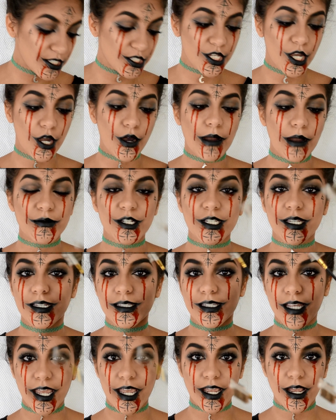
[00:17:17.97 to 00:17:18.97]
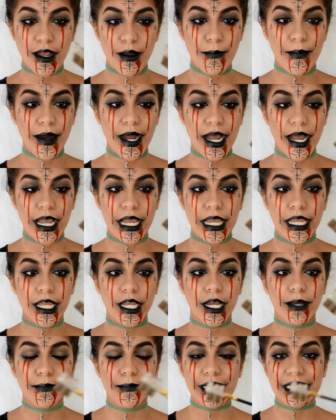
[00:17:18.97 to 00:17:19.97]
So I'm just going to take my
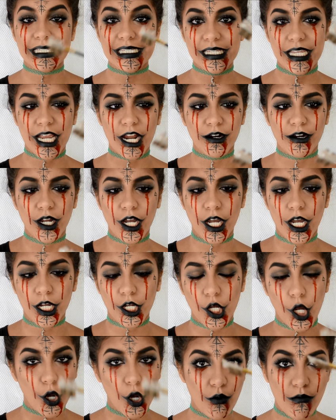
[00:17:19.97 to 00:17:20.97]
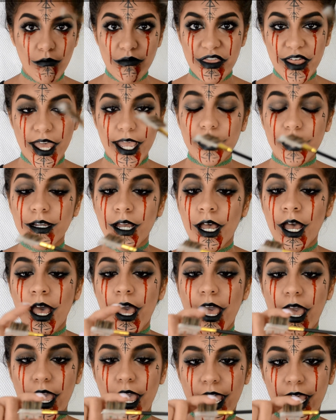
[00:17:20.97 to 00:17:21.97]
mascara comb thing,
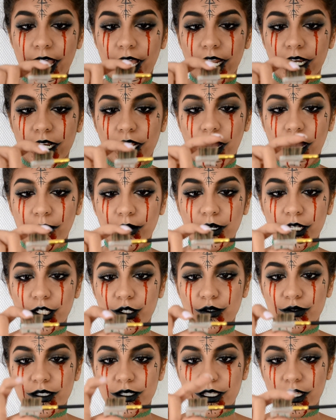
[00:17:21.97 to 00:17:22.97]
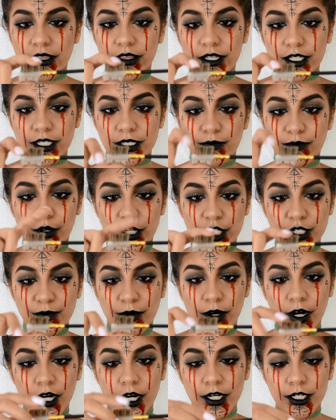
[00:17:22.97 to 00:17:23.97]
and I'm going to use this brush
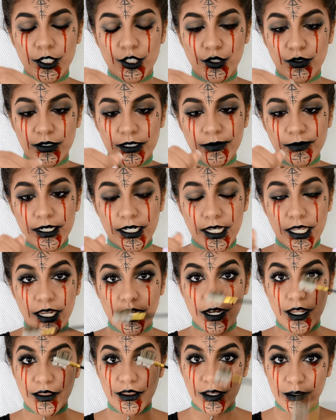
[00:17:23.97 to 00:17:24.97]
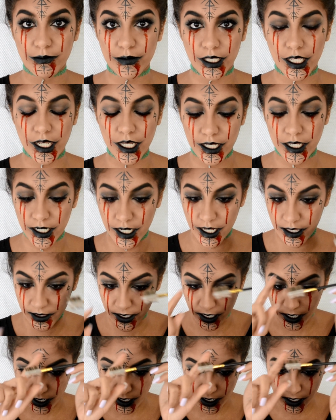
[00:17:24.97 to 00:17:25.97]
part to dip it in the blood and
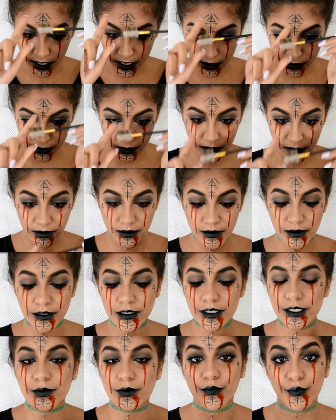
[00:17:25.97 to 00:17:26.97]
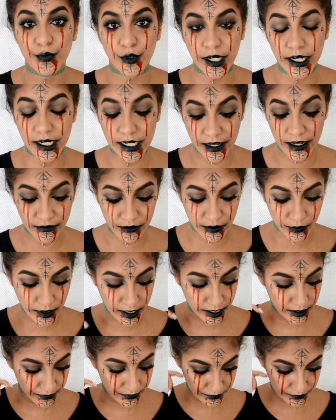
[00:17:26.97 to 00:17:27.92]
then spray it everywhere.